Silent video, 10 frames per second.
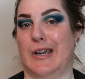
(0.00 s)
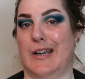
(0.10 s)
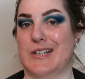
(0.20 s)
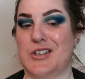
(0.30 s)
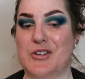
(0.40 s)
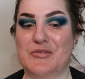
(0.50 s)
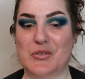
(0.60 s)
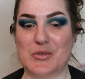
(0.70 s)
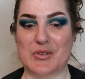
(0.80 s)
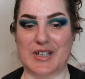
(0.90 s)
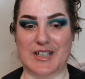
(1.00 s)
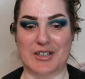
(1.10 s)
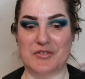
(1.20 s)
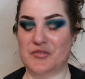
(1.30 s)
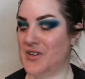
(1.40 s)
Okay, so for
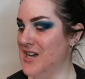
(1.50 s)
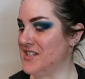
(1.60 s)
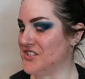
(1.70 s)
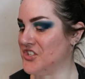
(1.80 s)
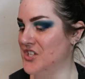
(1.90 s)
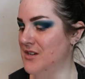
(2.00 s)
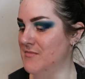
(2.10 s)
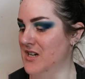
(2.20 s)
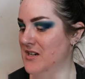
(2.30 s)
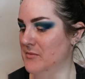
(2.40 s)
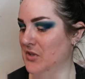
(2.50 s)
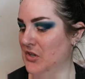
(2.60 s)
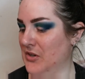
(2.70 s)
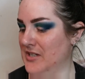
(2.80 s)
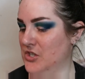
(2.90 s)
the first shimmer, I'm
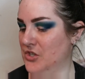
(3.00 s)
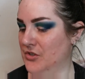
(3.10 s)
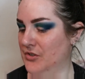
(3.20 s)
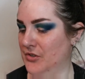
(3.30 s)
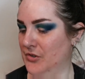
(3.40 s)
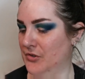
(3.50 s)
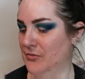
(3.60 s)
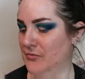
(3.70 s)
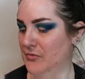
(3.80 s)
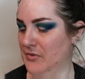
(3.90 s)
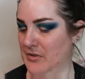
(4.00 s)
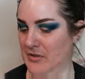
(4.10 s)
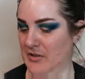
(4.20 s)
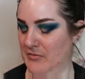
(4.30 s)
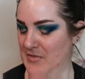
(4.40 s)
gonna go into.
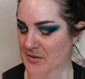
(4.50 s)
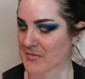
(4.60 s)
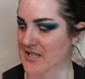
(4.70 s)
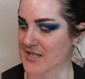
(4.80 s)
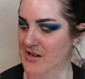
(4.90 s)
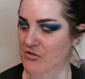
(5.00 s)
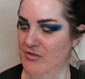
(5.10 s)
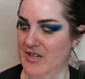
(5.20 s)
I've made a mess there